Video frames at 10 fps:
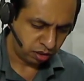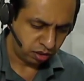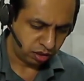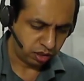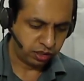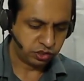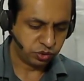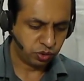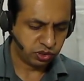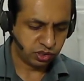current
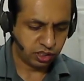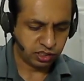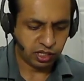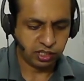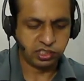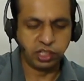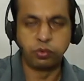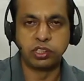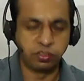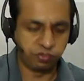source, that is RS
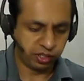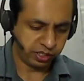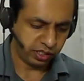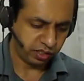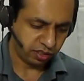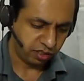equals infinity,